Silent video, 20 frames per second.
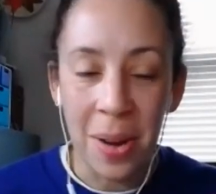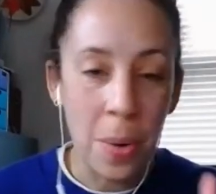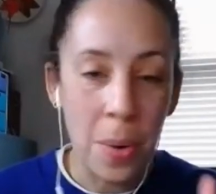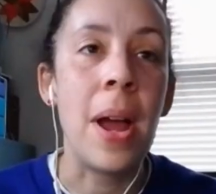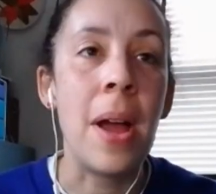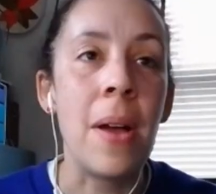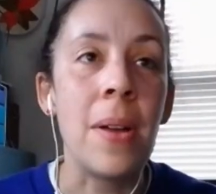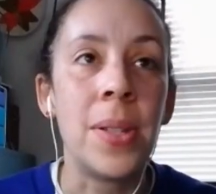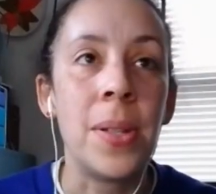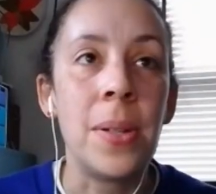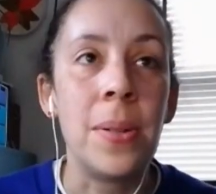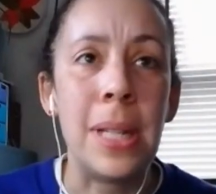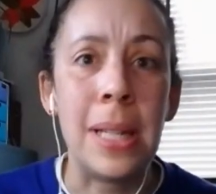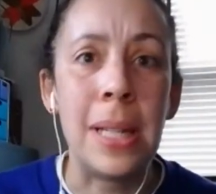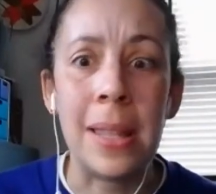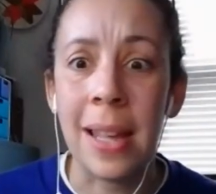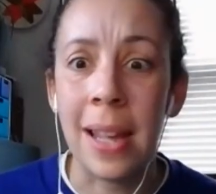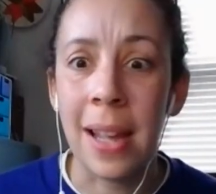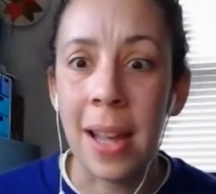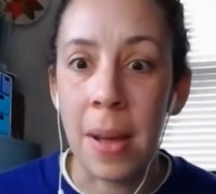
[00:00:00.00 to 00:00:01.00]
I also
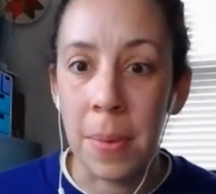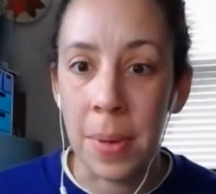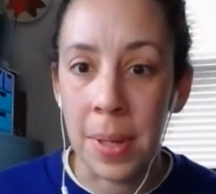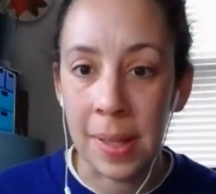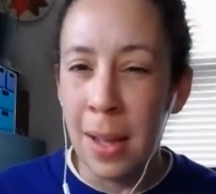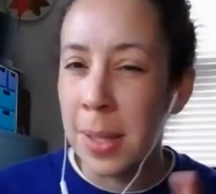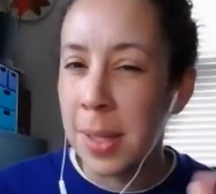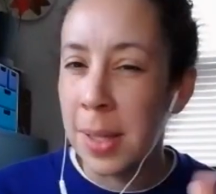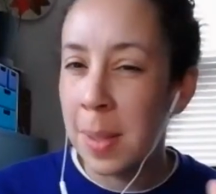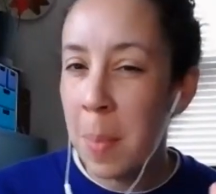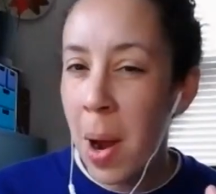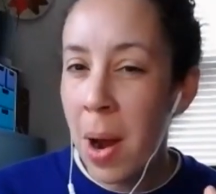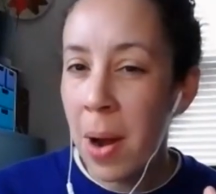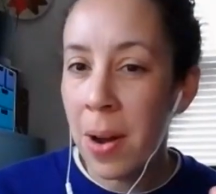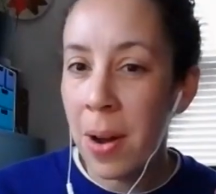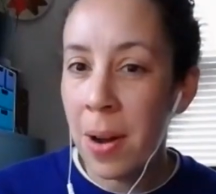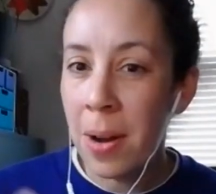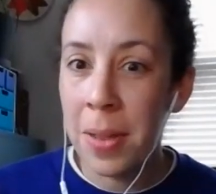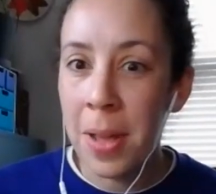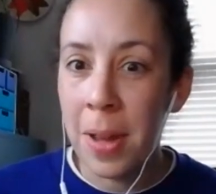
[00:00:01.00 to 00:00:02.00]
didn't think I was
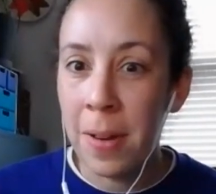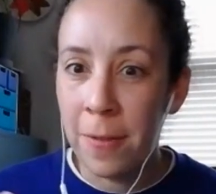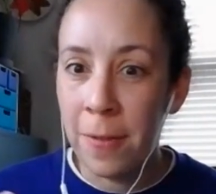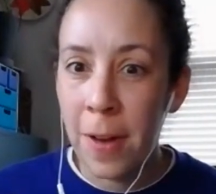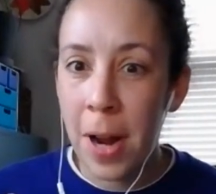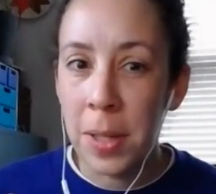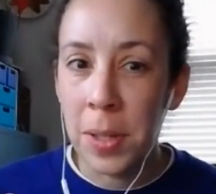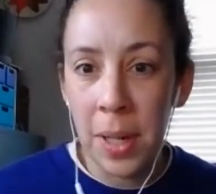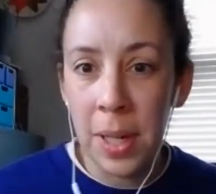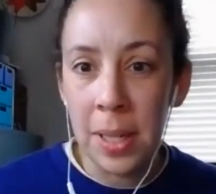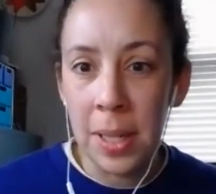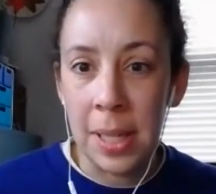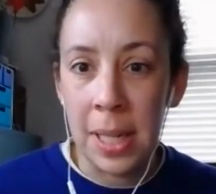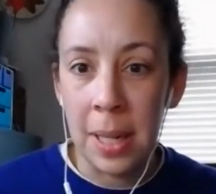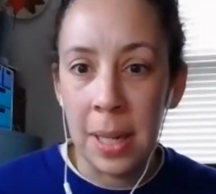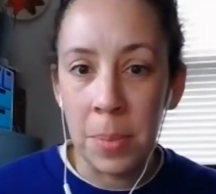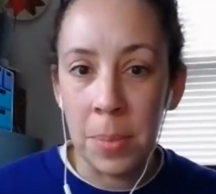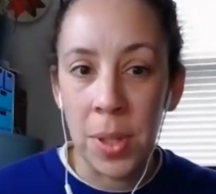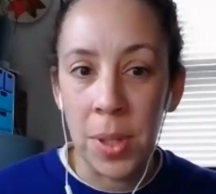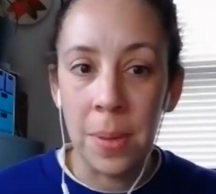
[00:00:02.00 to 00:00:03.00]
smarter than friends in
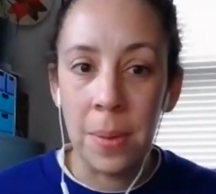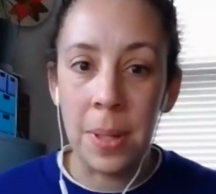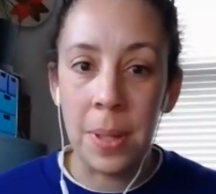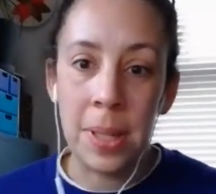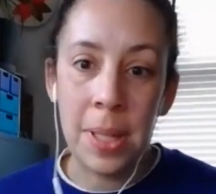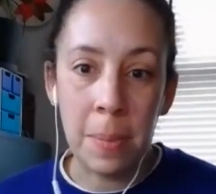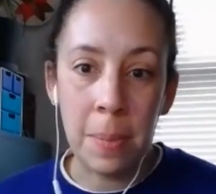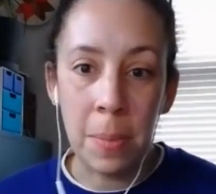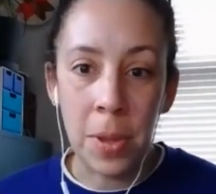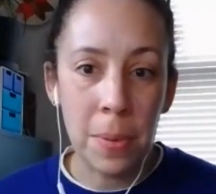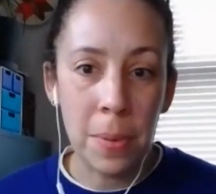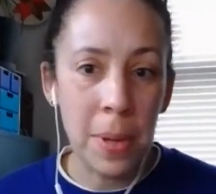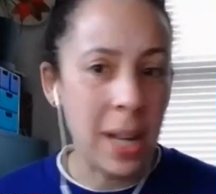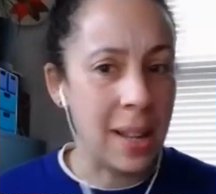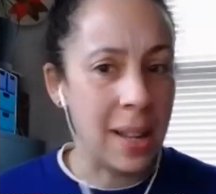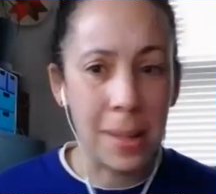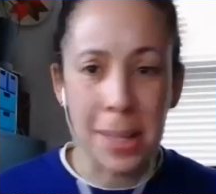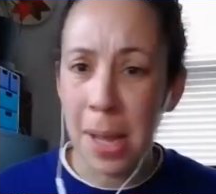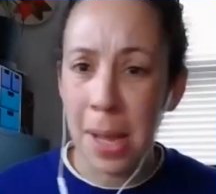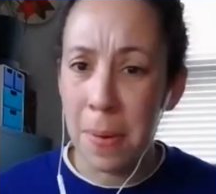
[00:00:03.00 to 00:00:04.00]
team two and team three
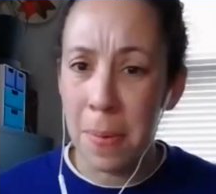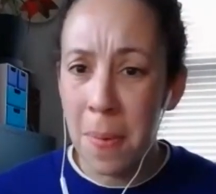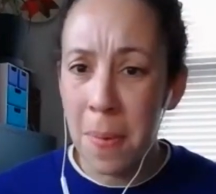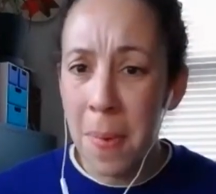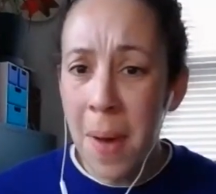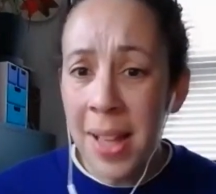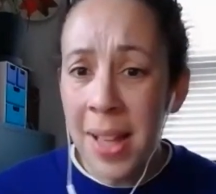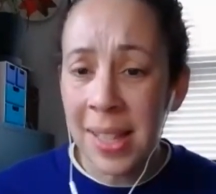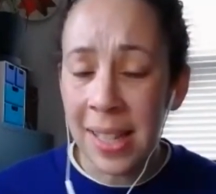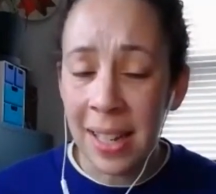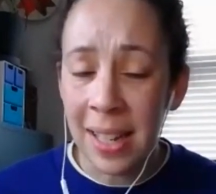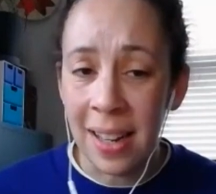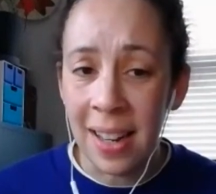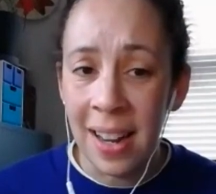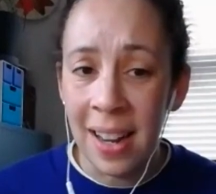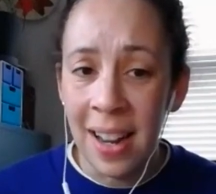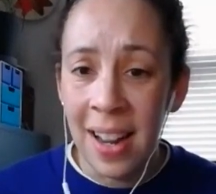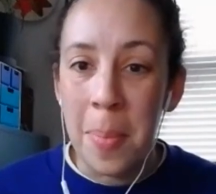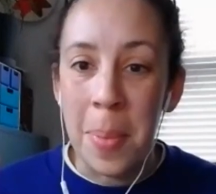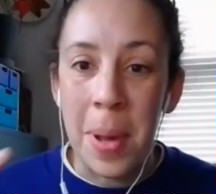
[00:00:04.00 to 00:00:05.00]
because I wasn't,
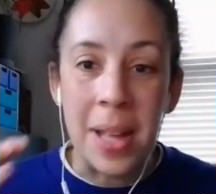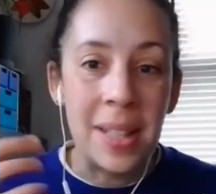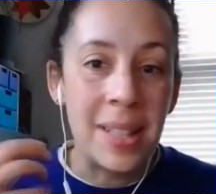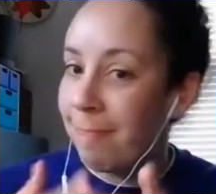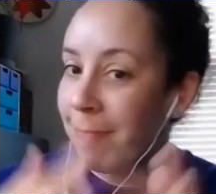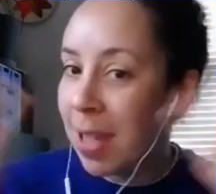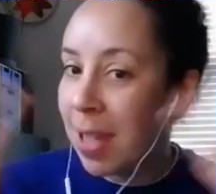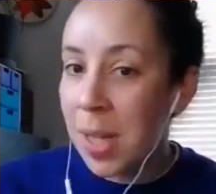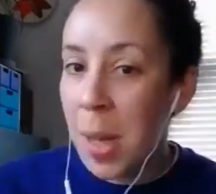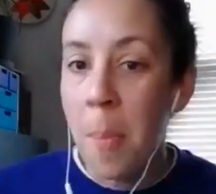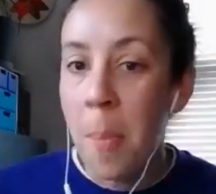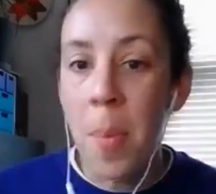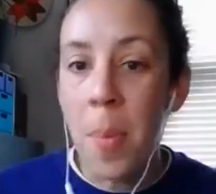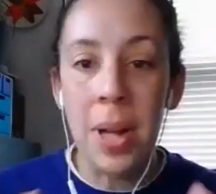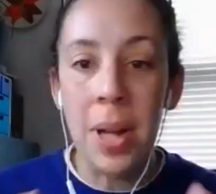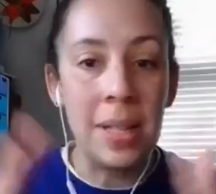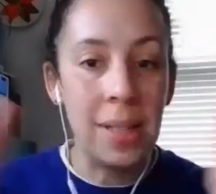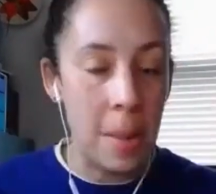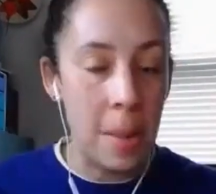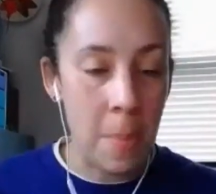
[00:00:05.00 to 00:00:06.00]
but
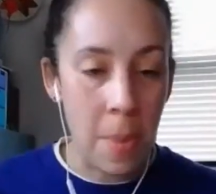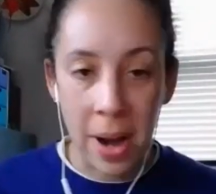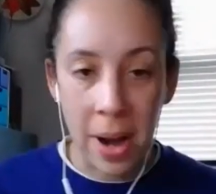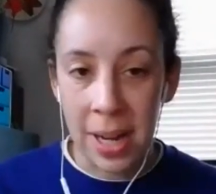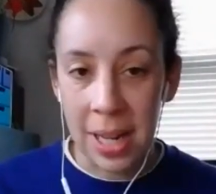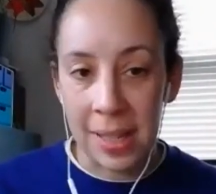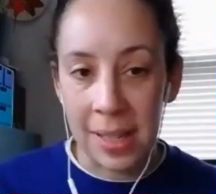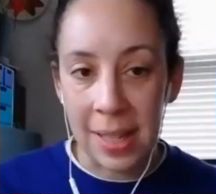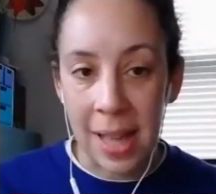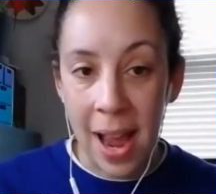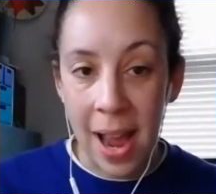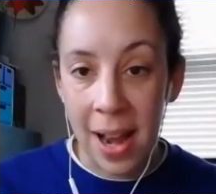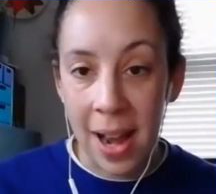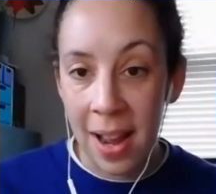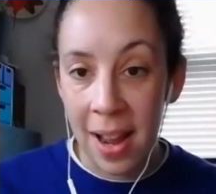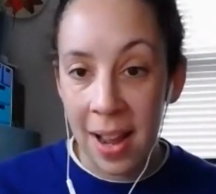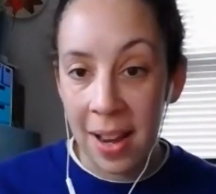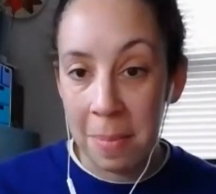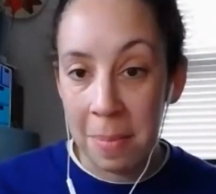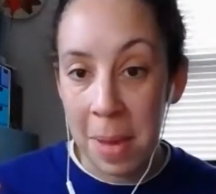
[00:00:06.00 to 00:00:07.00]
someone somewhere
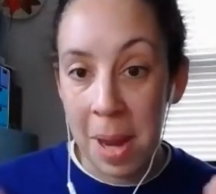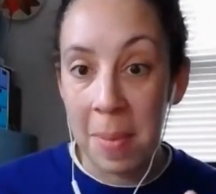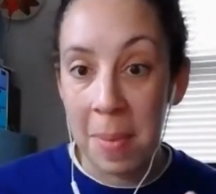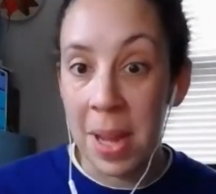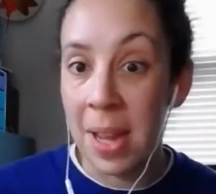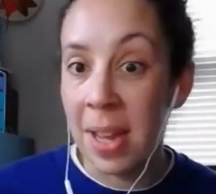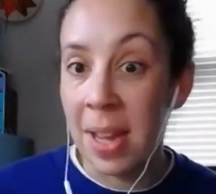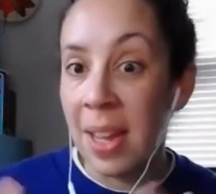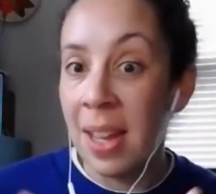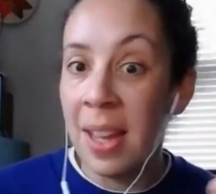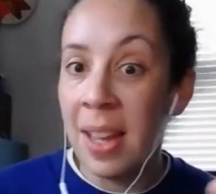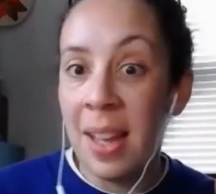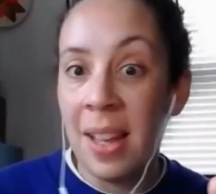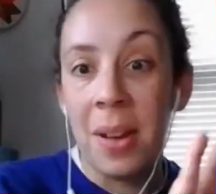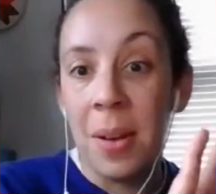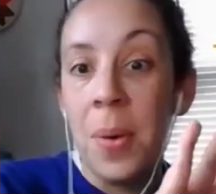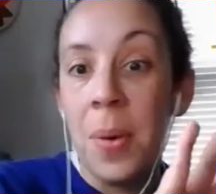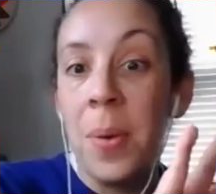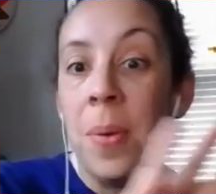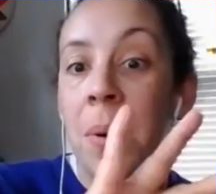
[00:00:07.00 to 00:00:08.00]
decided and maybe
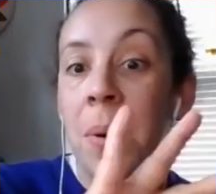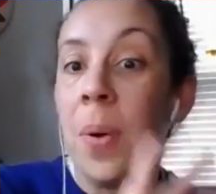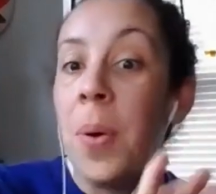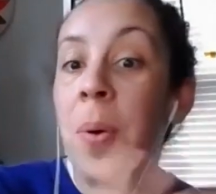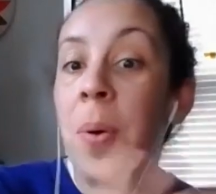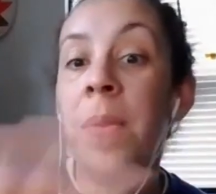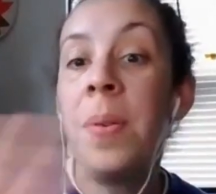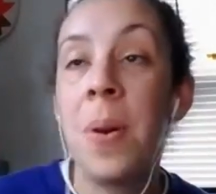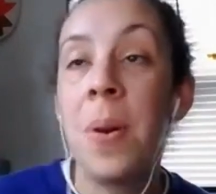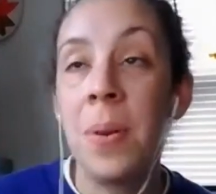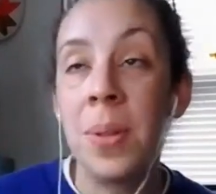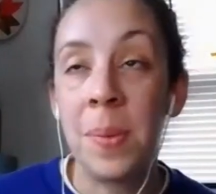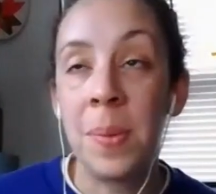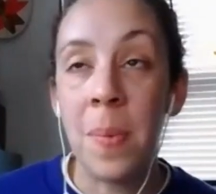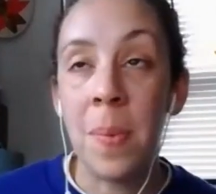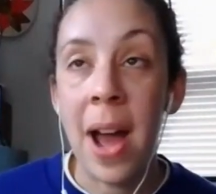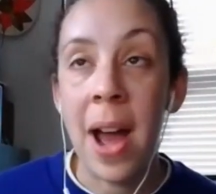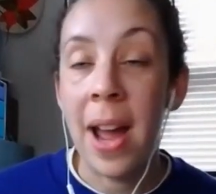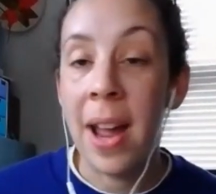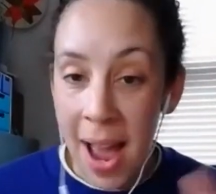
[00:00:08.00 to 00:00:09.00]
who who knows
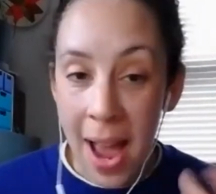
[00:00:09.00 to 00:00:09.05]
why.